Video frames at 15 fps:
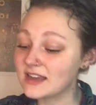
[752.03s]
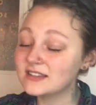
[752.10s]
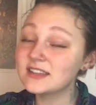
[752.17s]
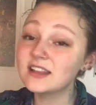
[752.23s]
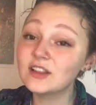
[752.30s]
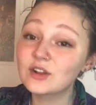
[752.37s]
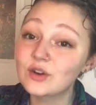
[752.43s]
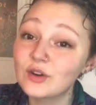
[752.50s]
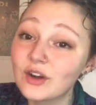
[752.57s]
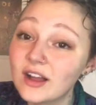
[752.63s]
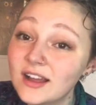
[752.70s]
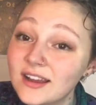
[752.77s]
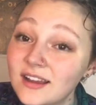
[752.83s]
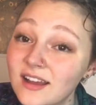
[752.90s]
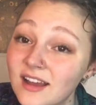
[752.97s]
say
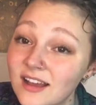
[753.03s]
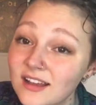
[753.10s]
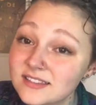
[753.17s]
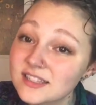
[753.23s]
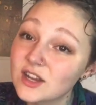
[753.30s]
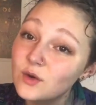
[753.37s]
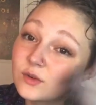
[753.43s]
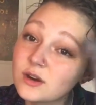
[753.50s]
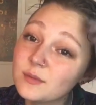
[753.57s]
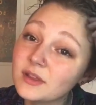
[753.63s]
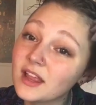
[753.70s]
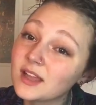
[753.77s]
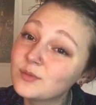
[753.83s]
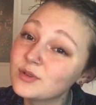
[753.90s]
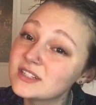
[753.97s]
LaCroix because I don't want to be
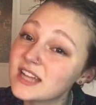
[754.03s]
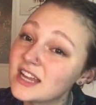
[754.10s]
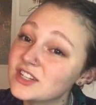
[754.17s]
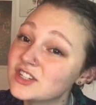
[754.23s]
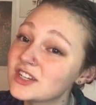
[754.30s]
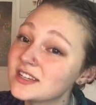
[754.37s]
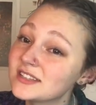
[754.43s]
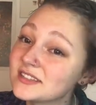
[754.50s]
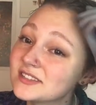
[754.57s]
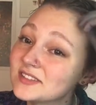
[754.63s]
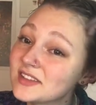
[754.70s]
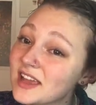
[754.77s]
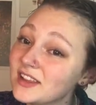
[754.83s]
like pretentious and say